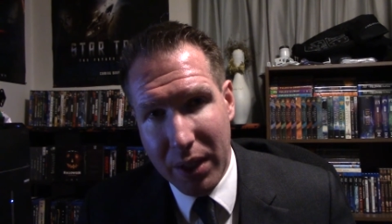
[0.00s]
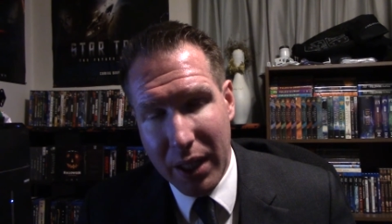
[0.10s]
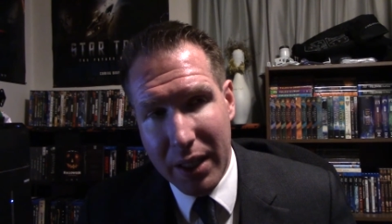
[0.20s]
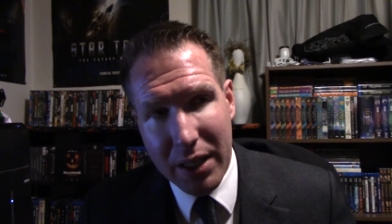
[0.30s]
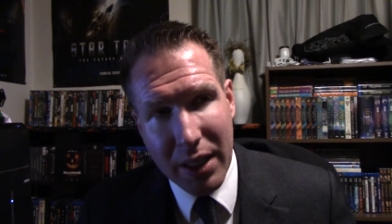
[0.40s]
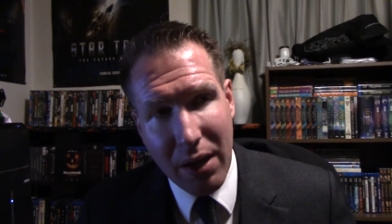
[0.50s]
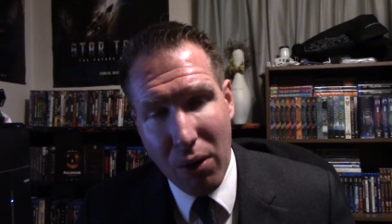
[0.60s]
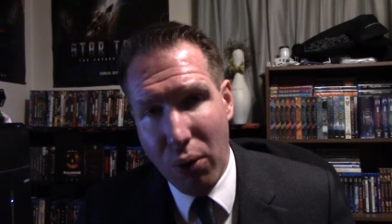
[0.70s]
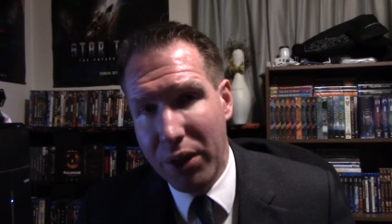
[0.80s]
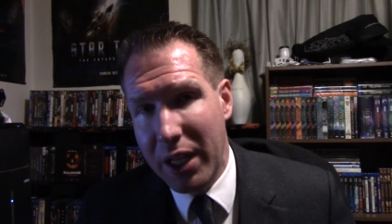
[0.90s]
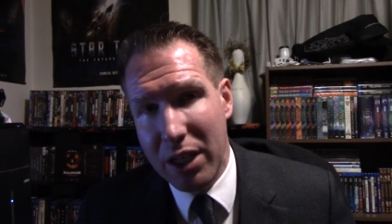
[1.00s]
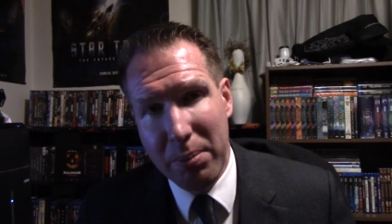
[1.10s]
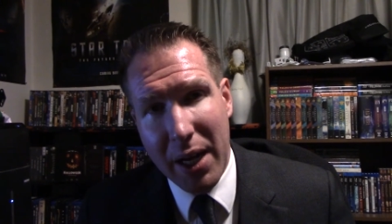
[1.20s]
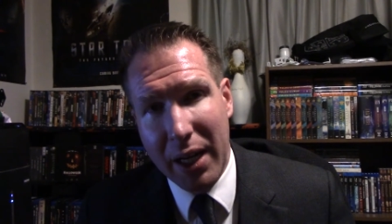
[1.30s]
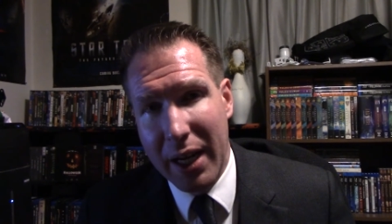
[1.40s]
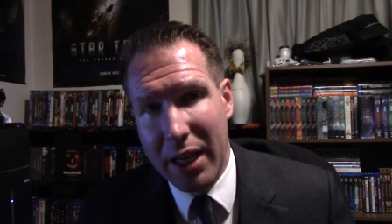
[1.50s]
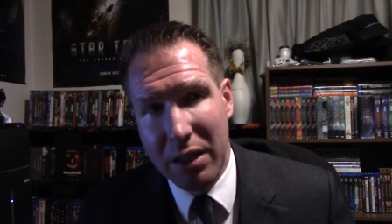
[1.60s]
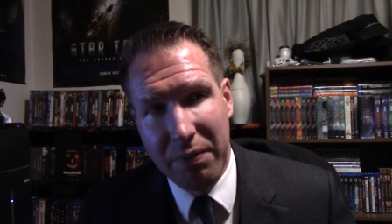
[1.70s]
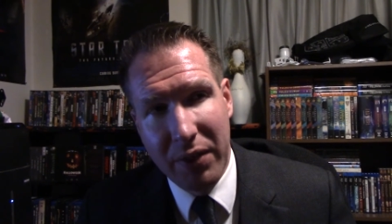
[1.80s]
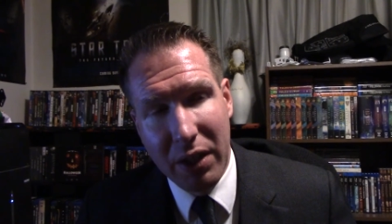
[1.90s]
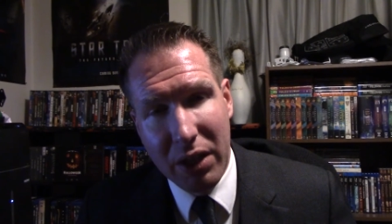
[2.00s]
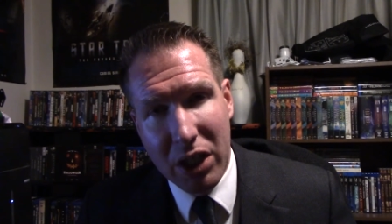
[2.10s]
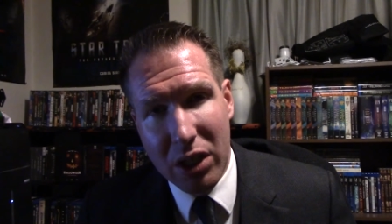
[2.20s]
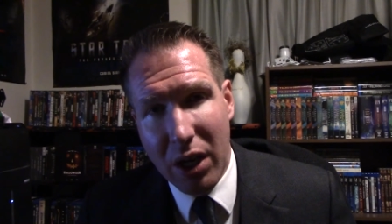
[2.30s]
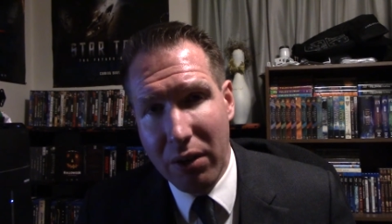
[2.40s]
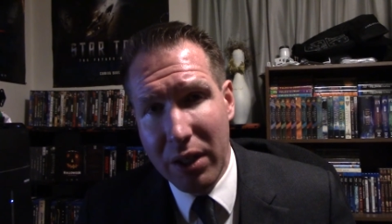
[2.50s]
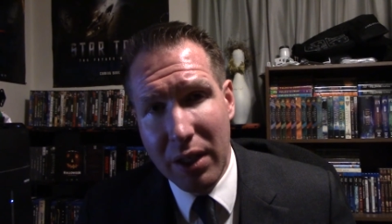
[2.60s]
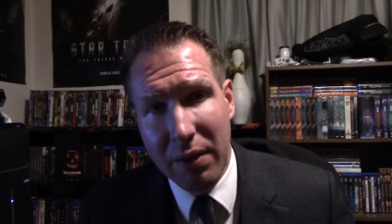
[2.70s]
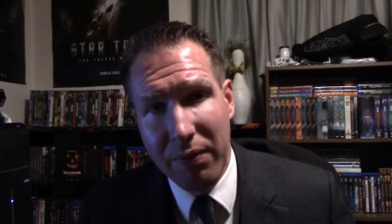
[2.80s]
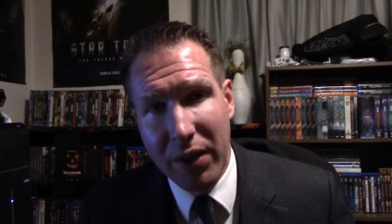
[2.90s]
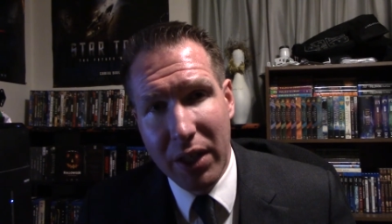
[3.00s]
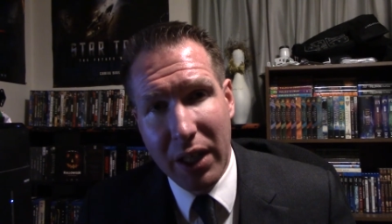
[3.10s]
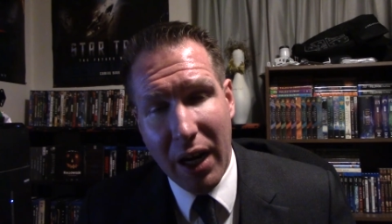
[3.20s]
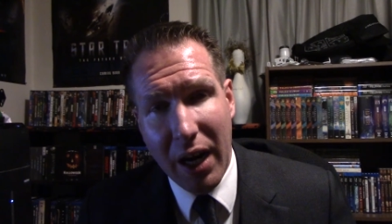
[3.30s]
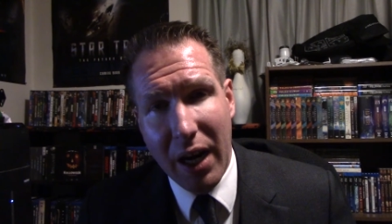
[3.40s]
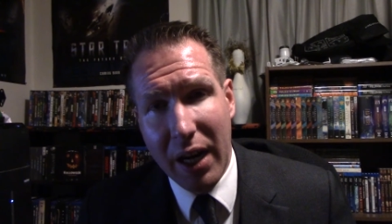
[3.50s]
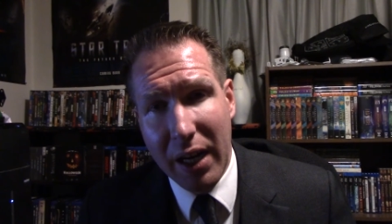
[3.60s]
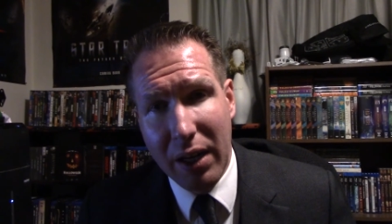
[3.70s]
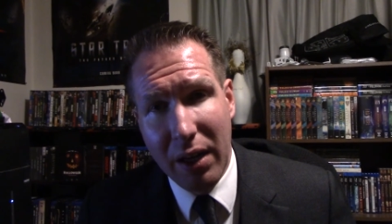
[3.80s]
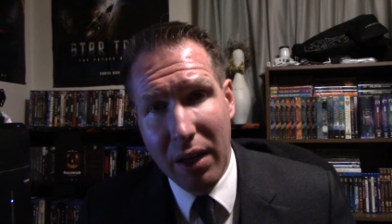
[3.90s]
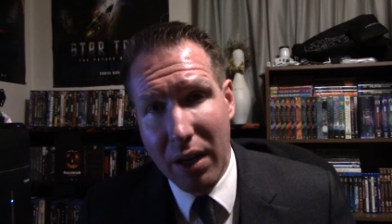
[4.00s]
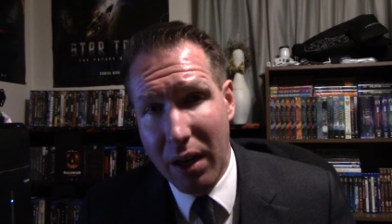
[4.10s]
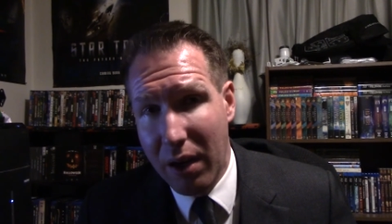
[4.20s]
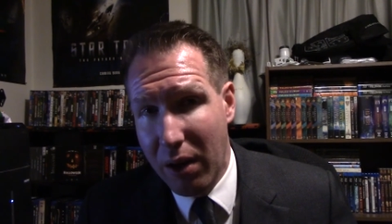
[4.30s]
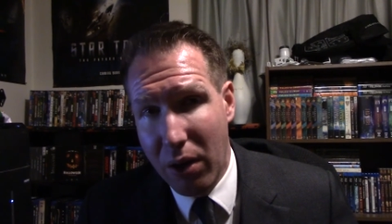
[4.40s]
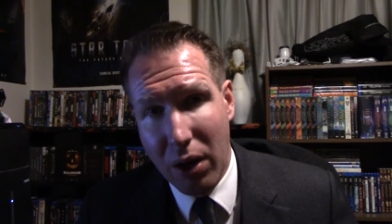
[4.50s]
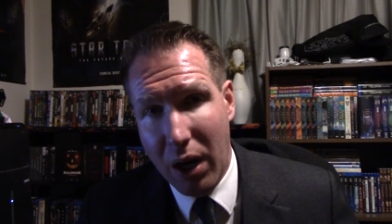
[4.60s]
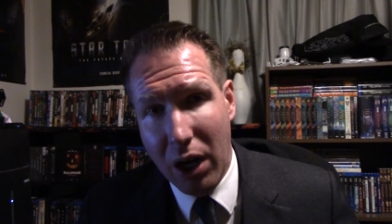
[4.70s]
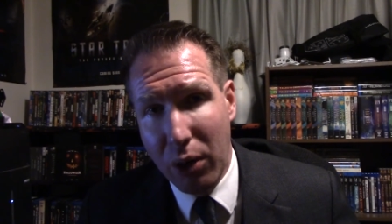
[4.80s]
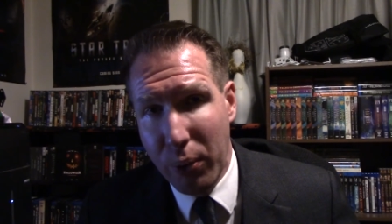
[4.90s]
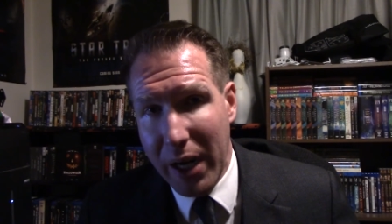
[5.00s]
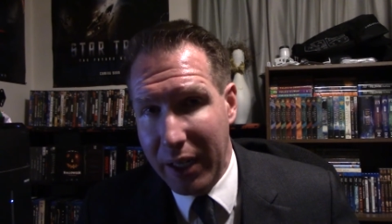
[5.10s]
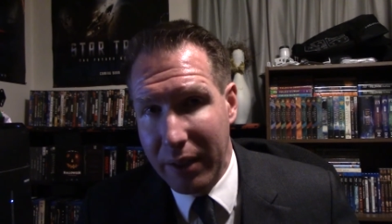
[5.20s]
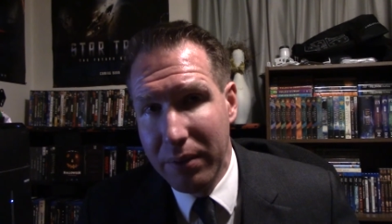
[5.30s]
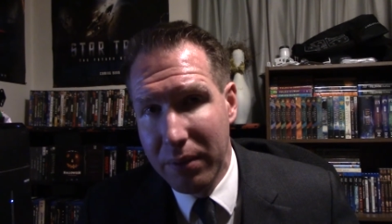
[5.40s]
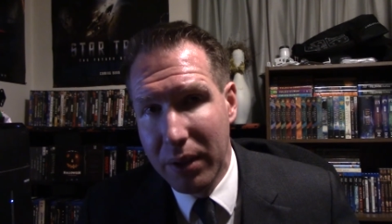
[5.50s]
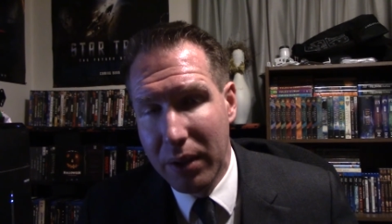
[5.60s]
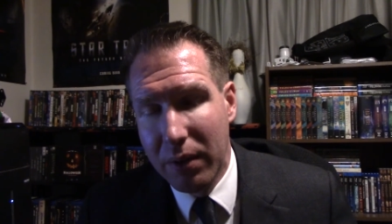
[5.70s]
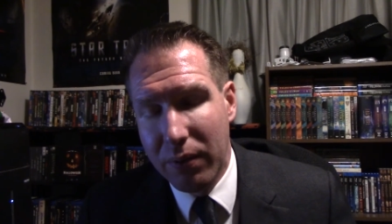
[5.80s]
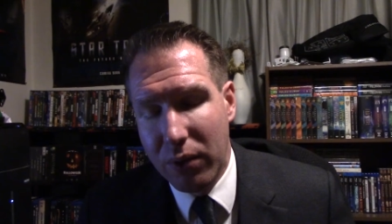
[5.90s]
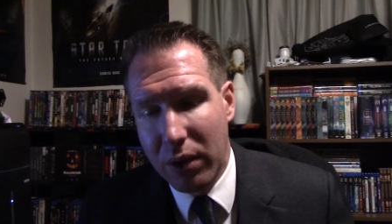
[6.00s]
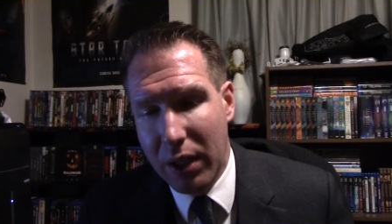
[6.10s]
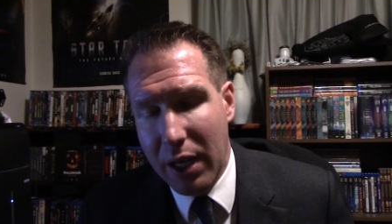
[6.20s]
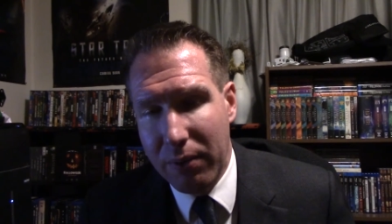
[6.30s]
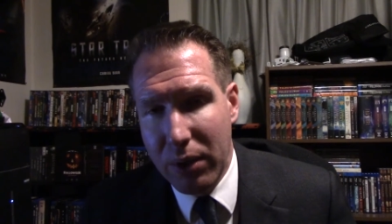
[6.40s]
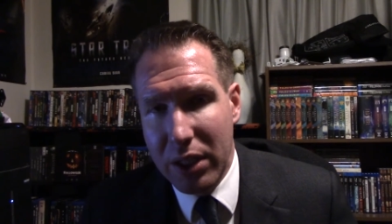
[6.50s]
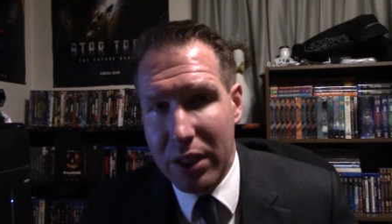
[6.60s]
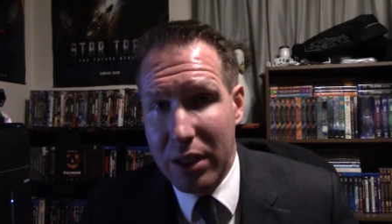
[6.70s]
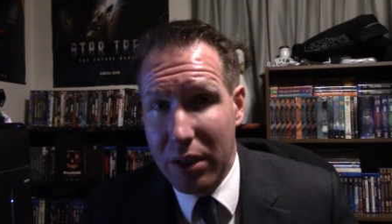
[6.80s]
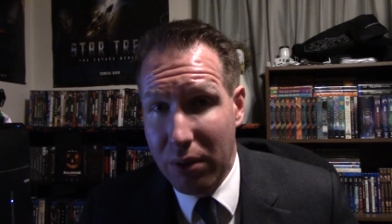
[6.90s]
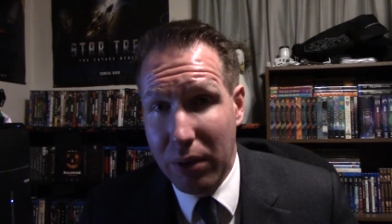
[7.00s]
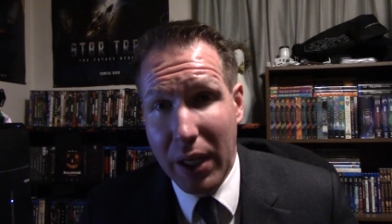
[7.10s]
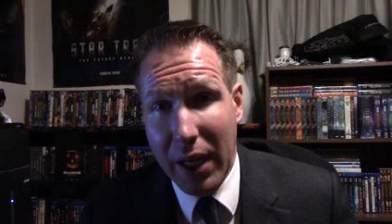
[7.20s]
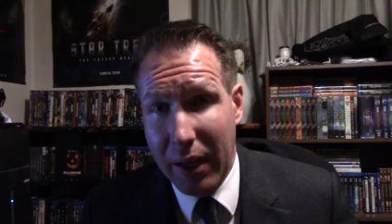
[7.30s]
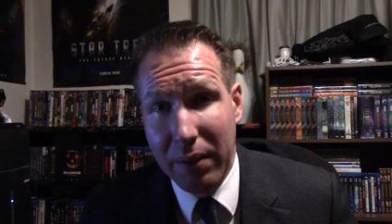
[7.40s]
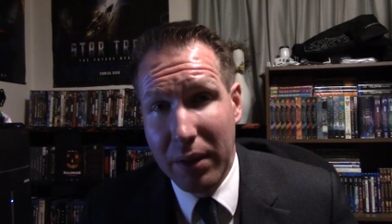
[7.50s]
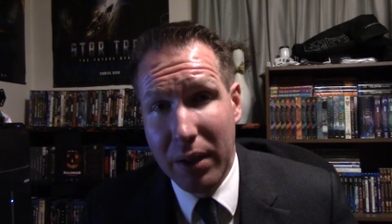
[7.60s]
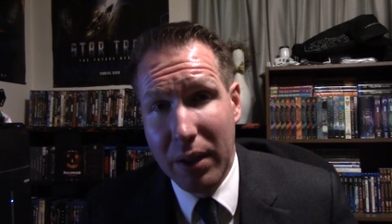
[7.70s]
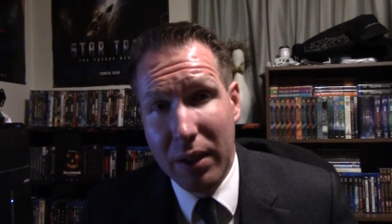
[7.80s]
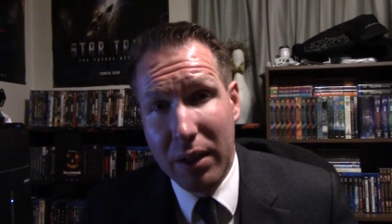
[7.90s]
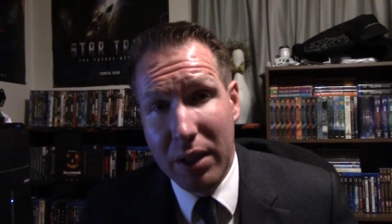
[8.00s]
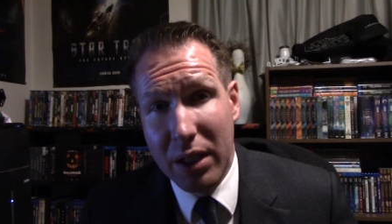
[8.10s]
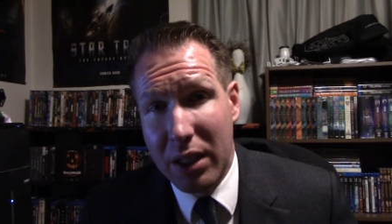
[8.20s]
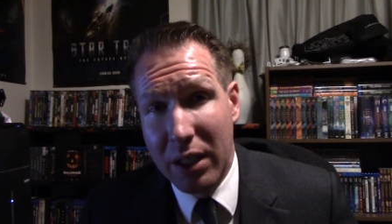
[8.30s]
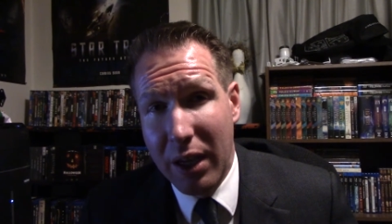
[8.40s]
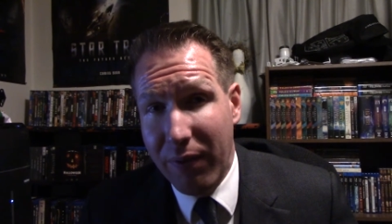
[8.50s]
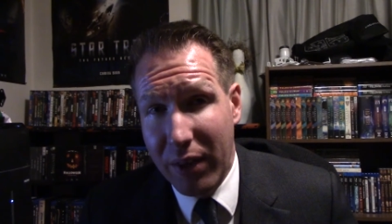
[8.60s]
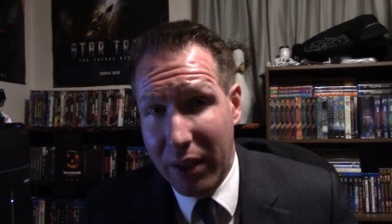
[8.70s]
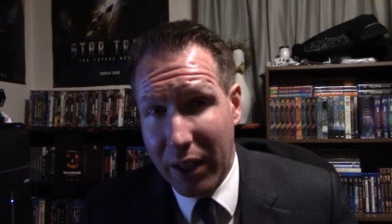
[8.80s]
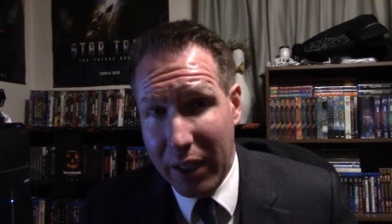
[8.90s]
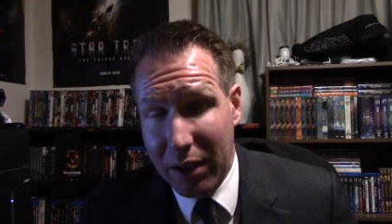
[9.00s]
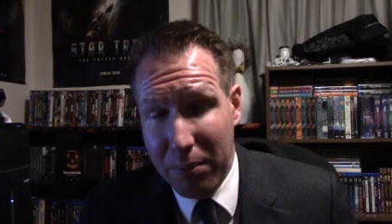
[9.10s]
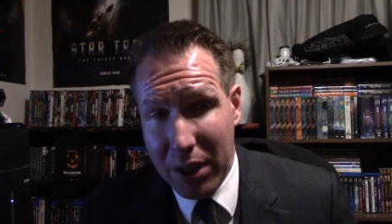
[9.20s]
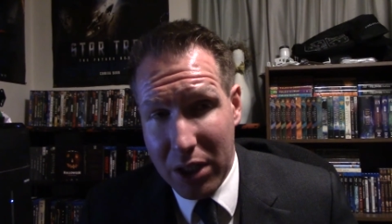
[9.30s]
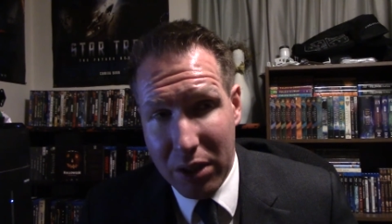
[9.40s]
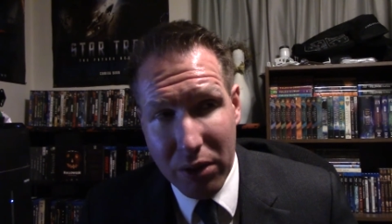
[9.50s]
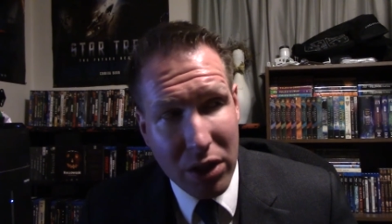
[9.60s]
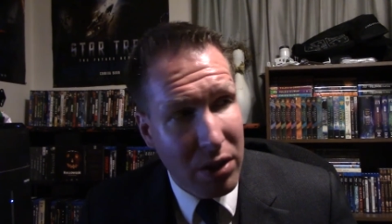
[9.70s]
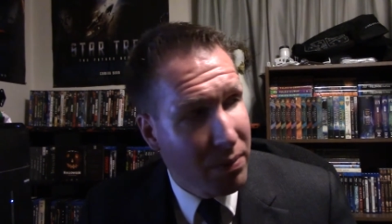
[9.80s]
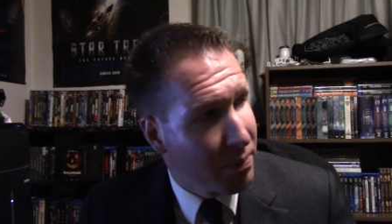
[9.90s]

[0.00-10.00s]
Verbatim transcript: It does not hold things back. It has a very solid and very high R rating for a lot of reasons. So yeah, this is nothing like the miniseries